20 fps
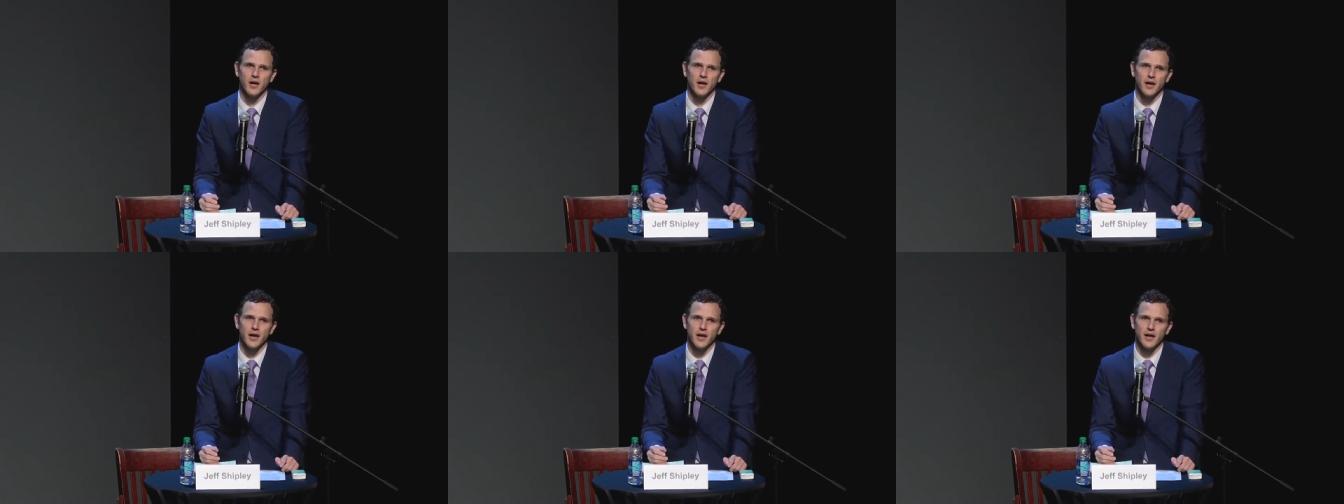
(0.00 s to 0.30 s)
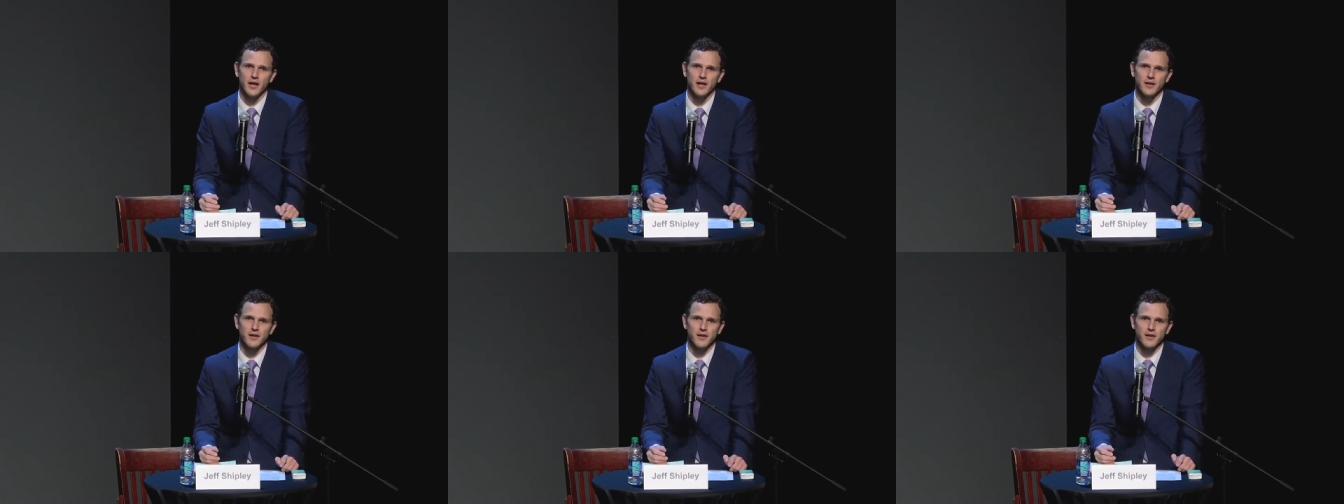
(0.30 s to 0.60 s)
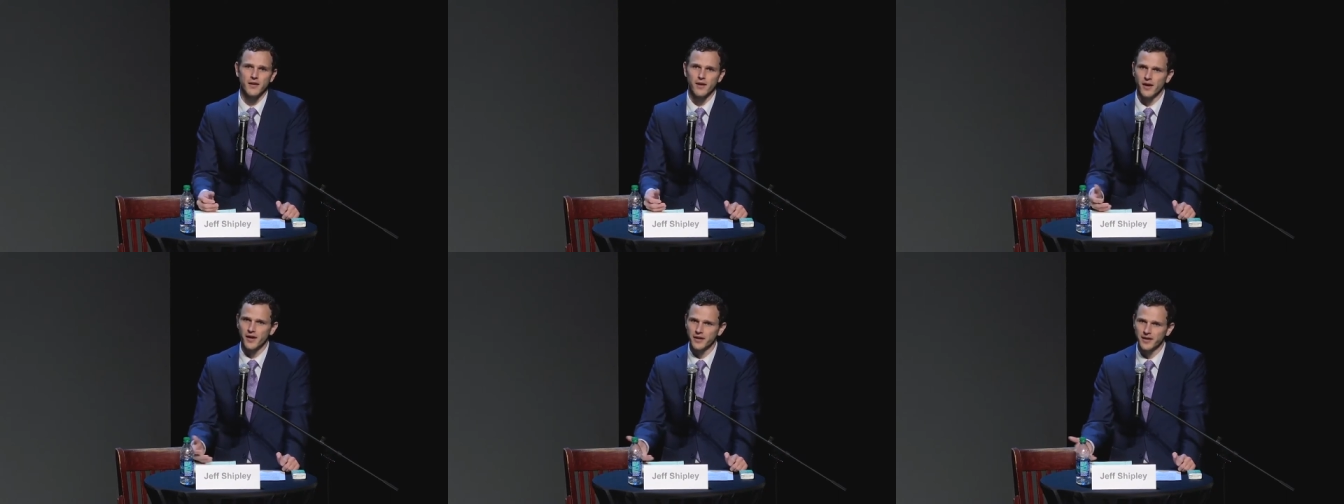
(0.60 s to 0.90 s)
And
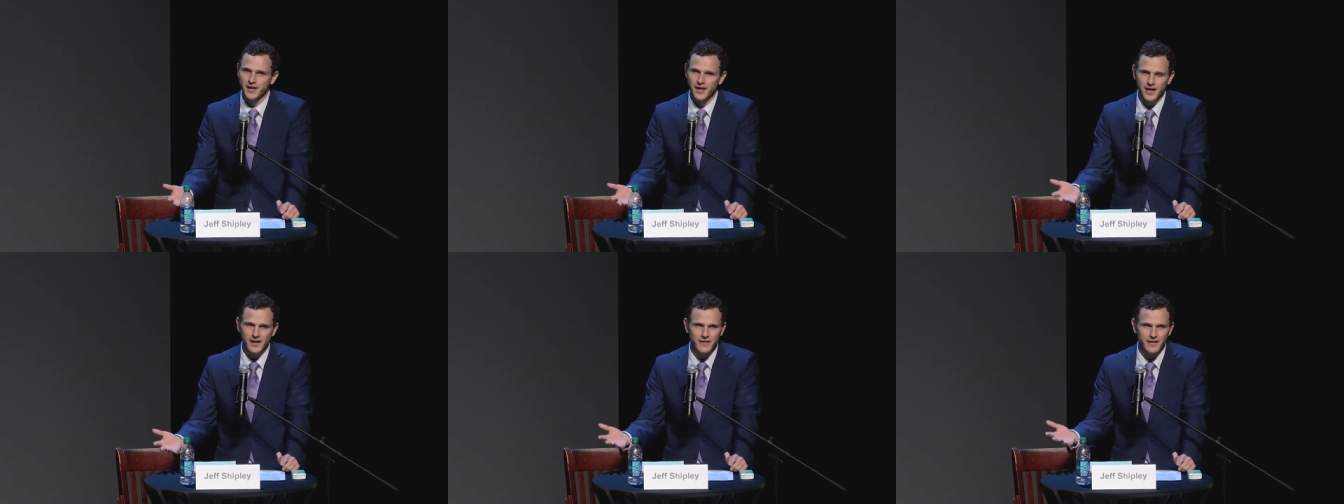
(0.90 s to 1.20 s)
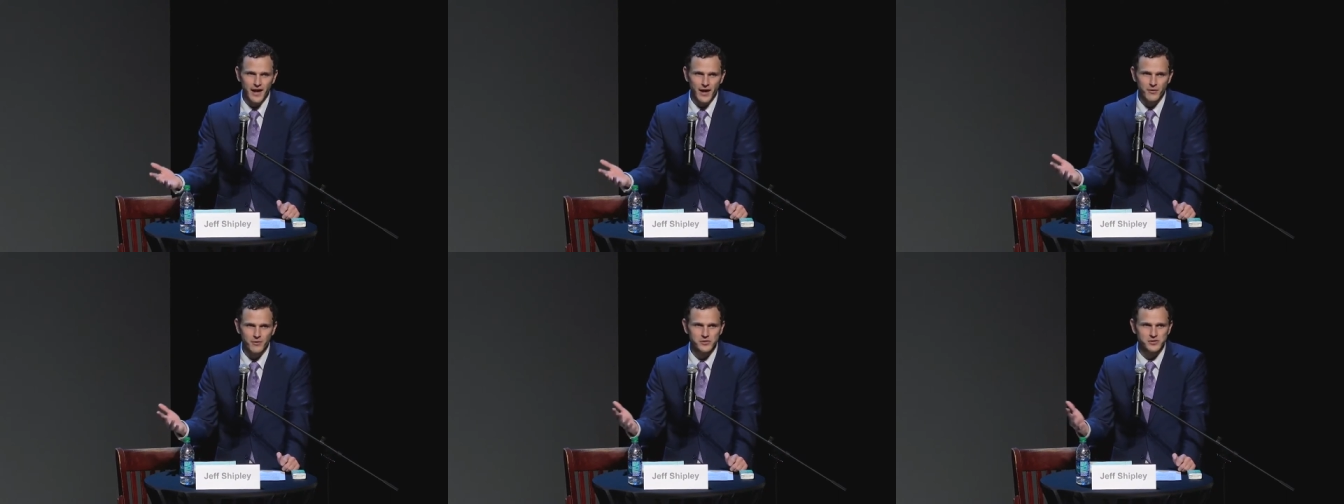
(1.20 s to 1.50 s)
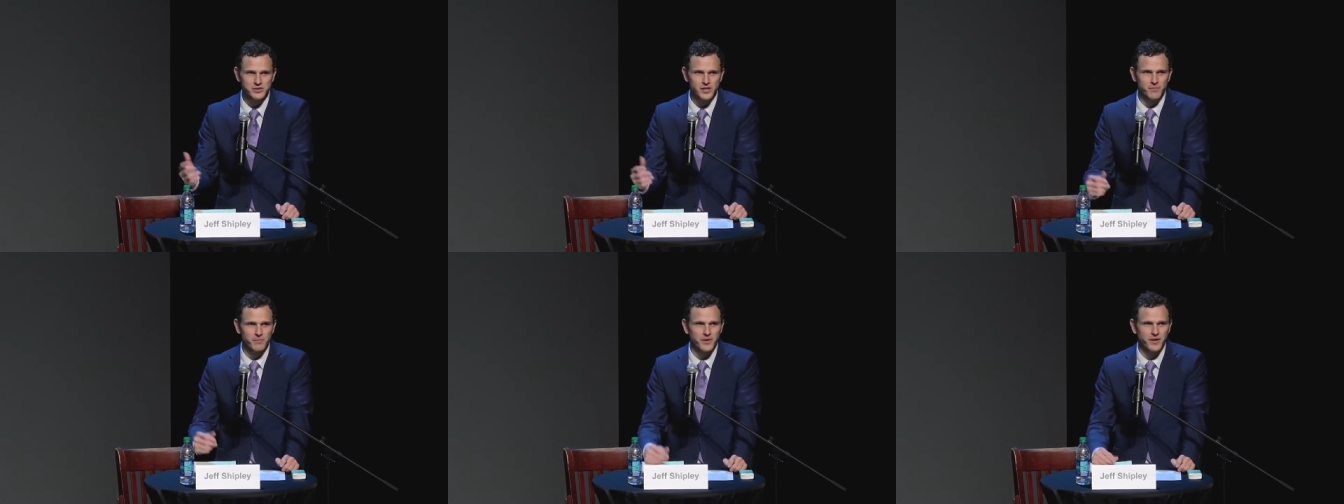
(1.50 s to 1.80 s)
again, that
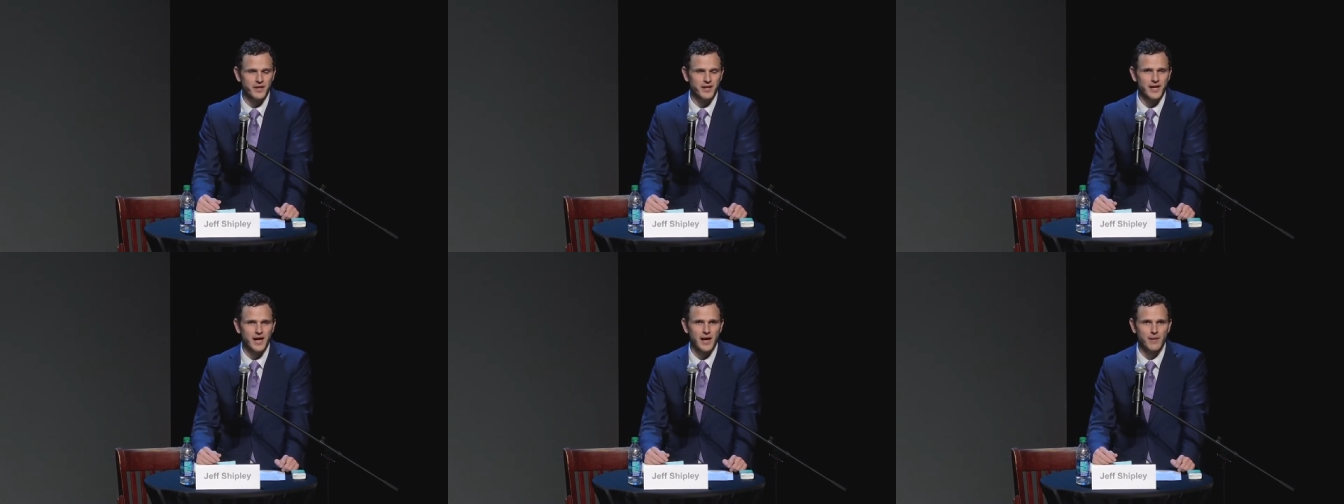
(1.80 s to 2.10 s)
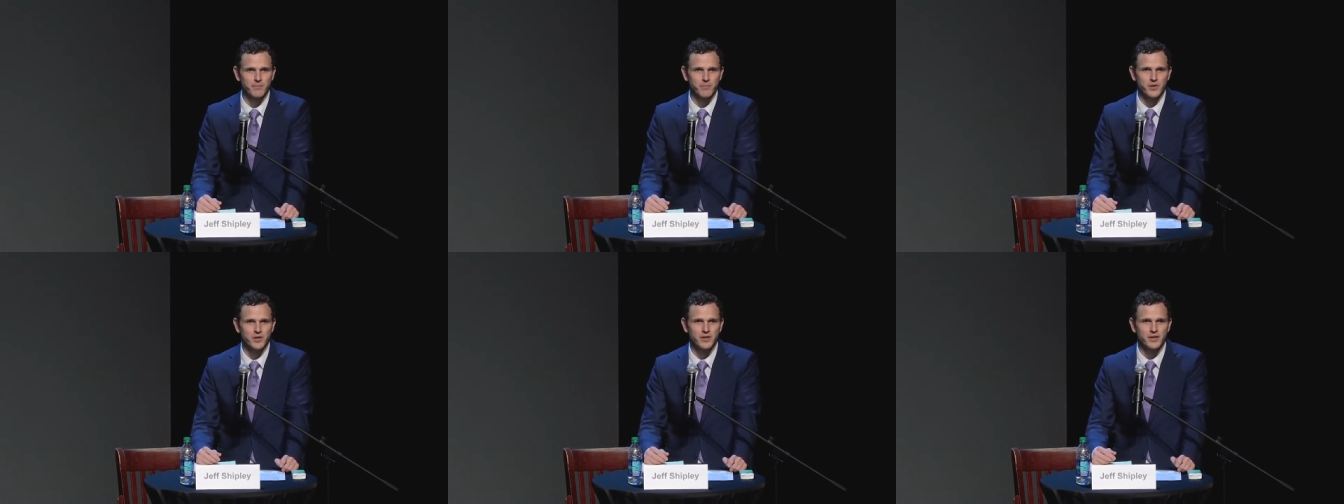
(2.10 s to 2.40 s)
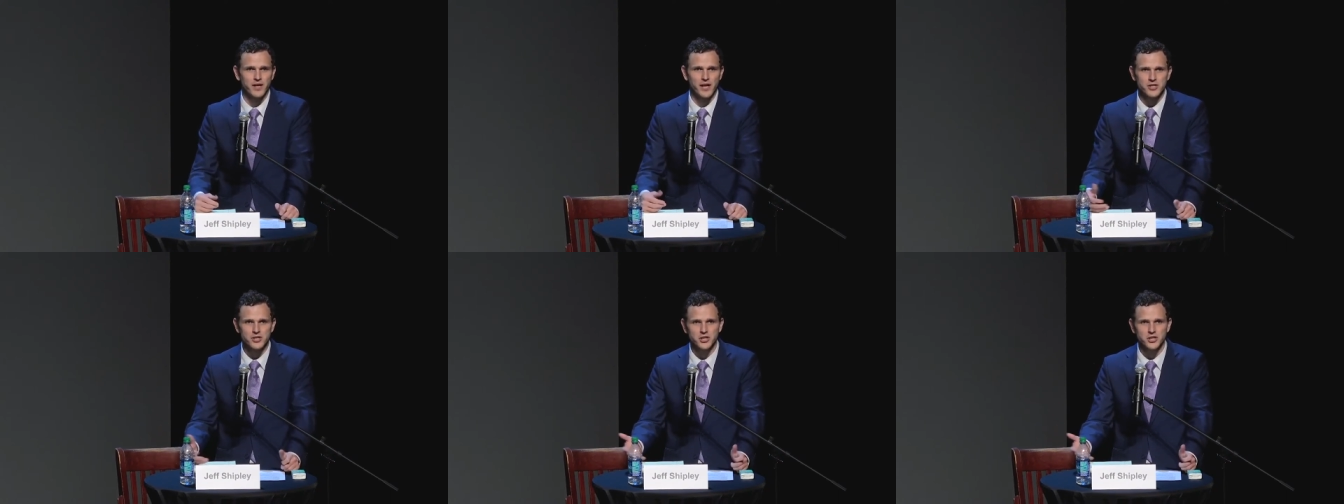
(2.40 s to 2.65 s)
was something that happened in